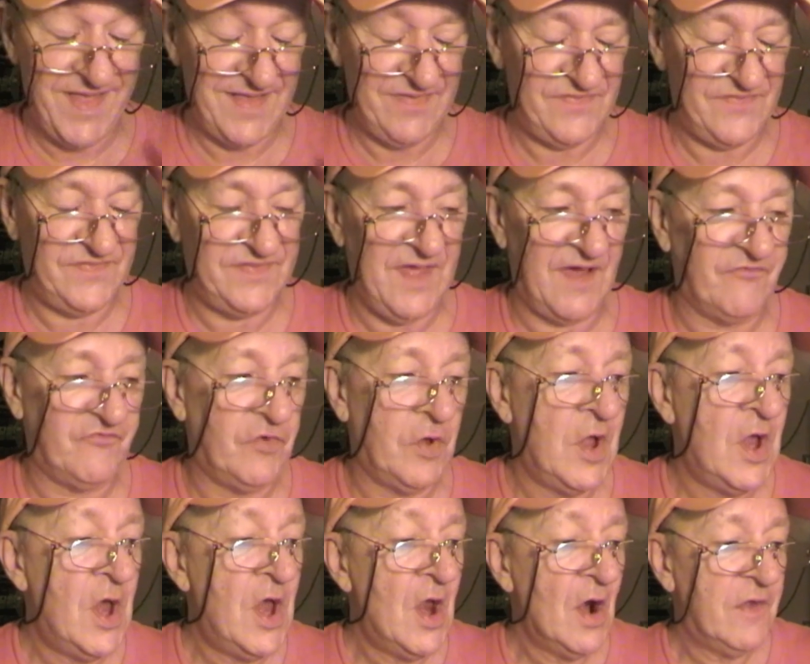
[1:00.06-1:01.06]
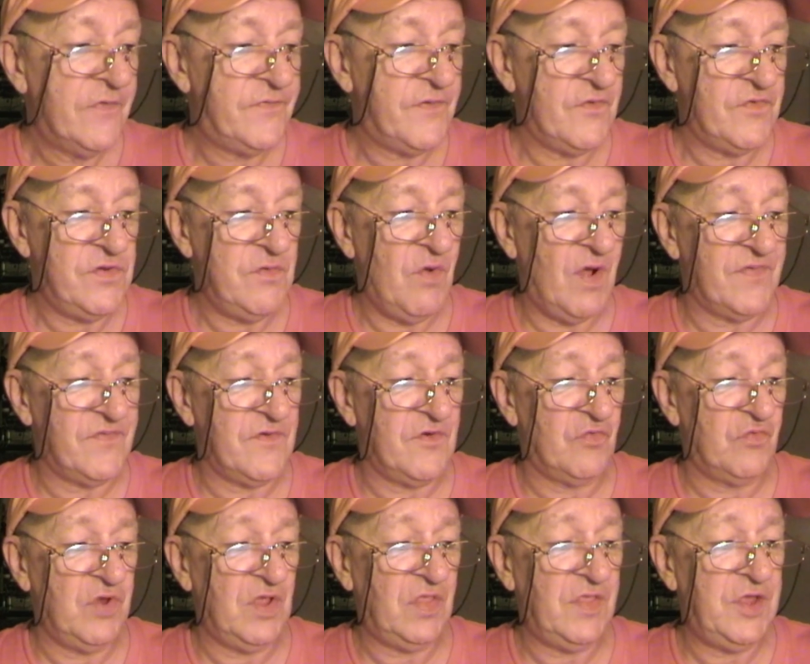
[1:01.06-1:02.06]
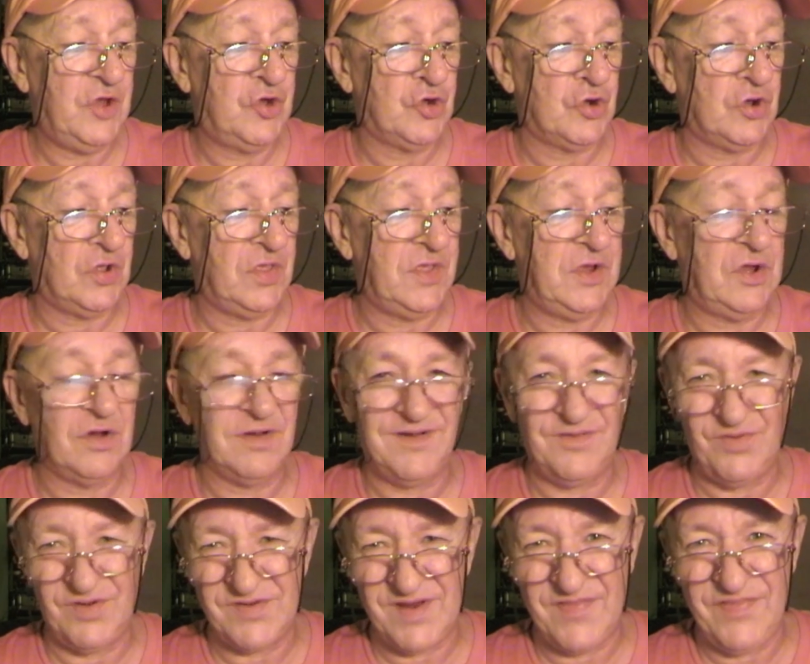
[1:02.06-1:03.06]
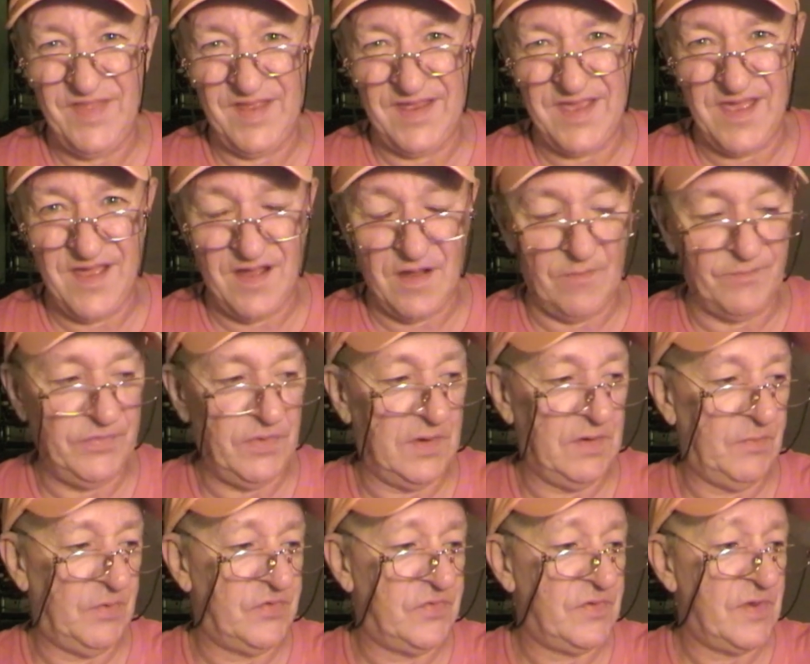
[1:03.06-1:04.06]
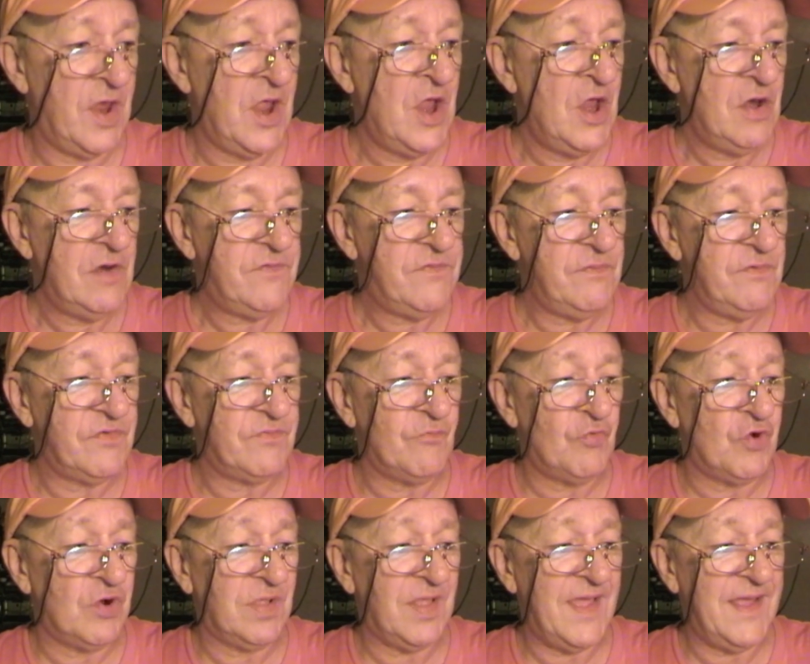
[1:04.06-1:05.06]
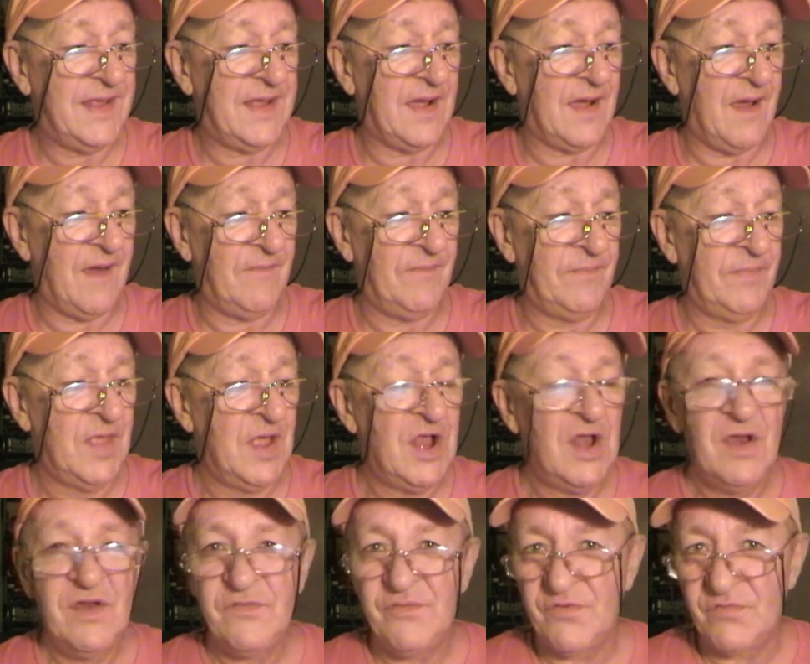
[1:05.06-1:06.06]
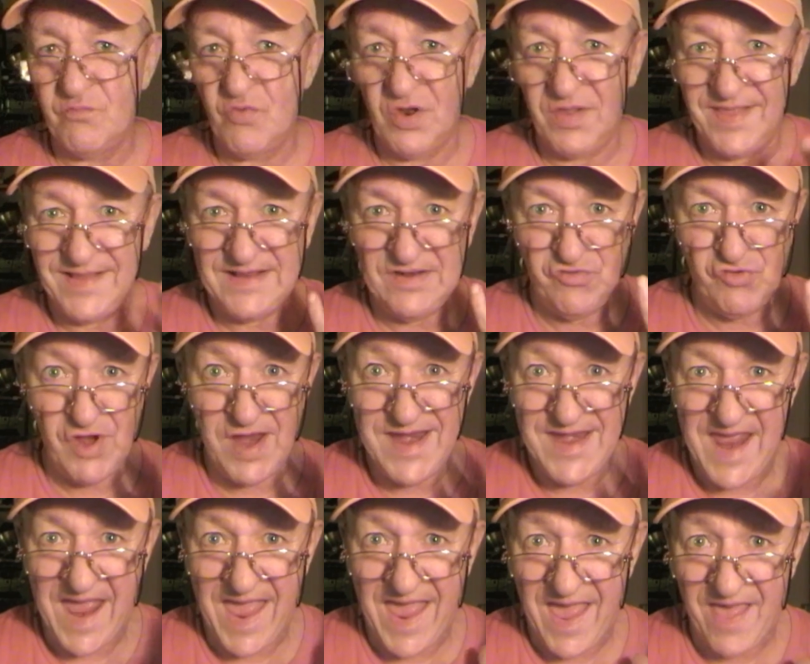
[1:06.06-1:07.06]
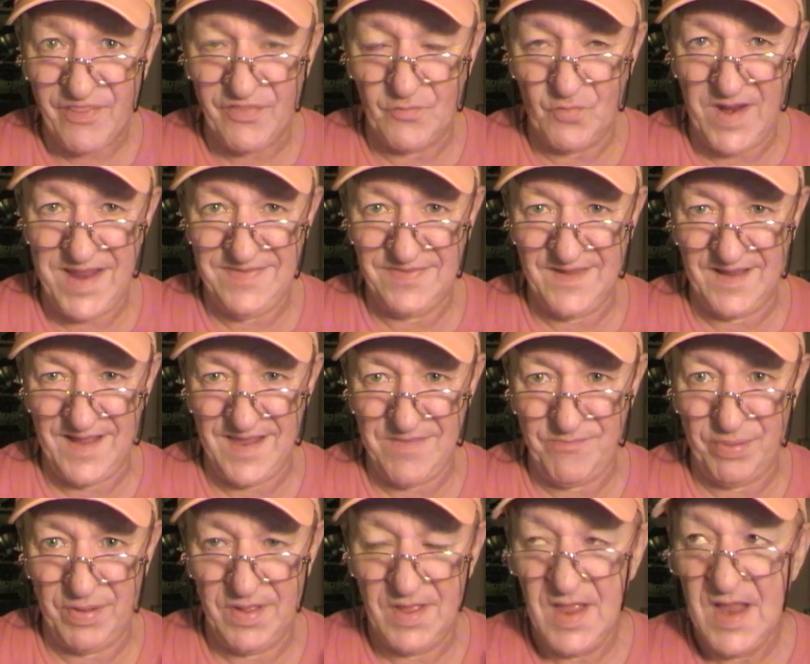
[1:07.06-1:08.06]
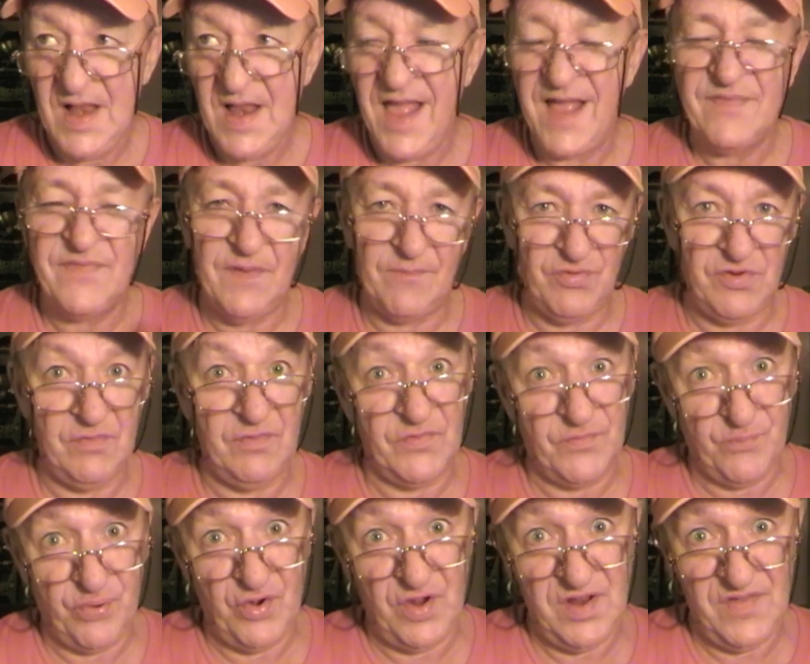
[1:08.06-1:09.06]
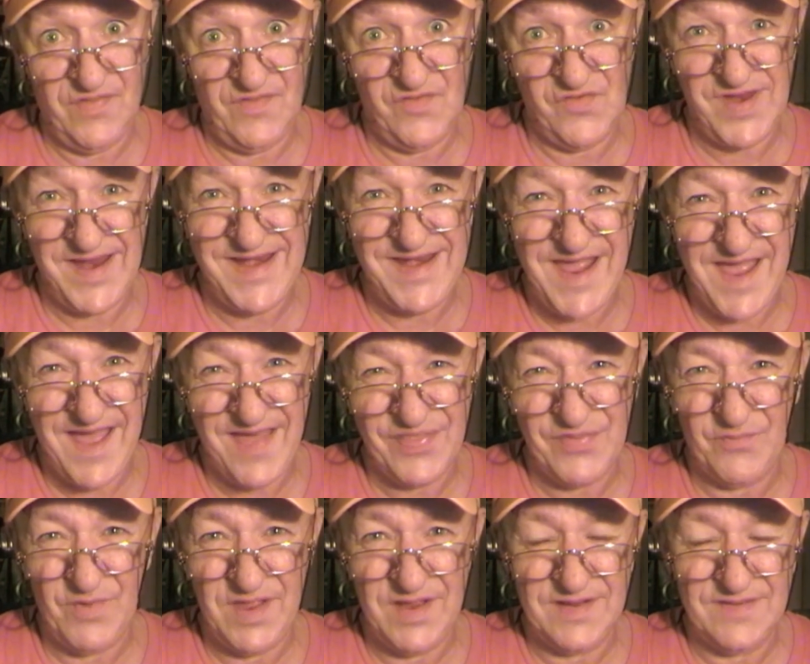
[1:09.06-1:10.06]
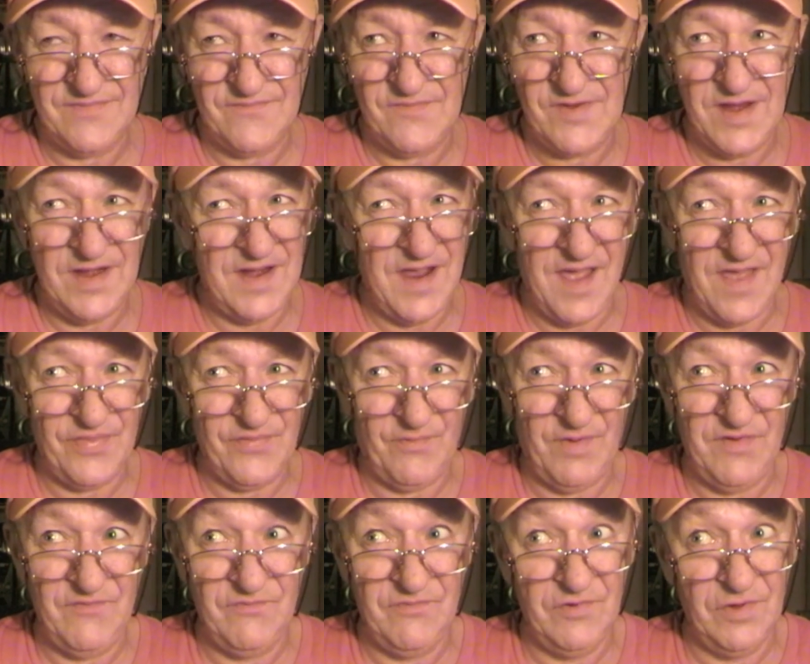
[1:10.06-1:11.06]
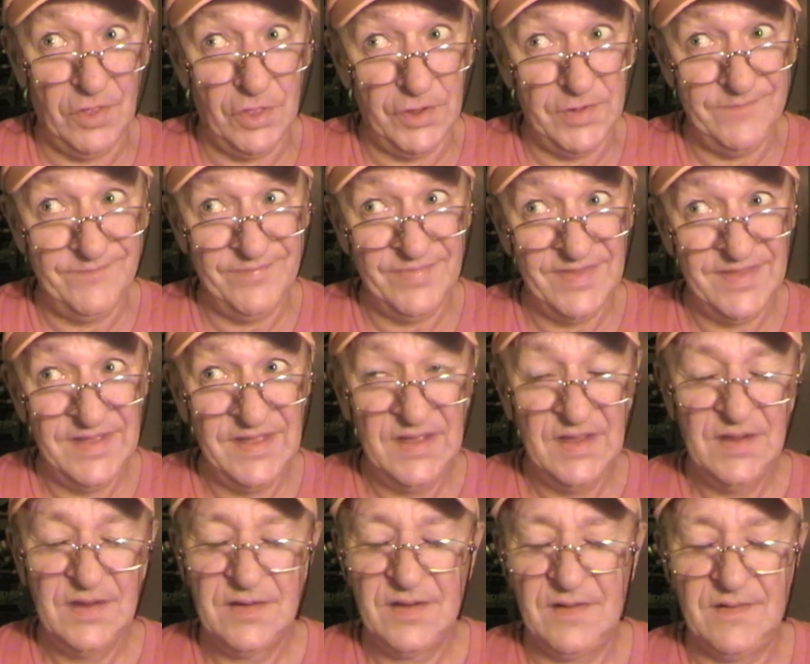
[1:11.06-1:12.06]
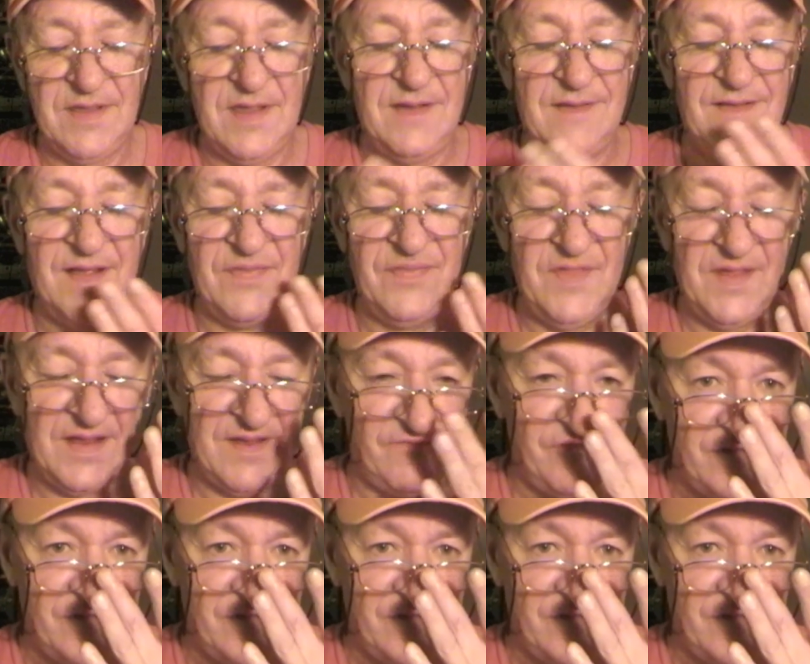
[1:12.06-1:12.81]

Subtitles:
that stuff. So she wasn't a really girly girl, which I think helped. She was more like a Jane Hathaway type, except she was prettier than Jane Hathaway, because Jane Hathaway really, okay, I think I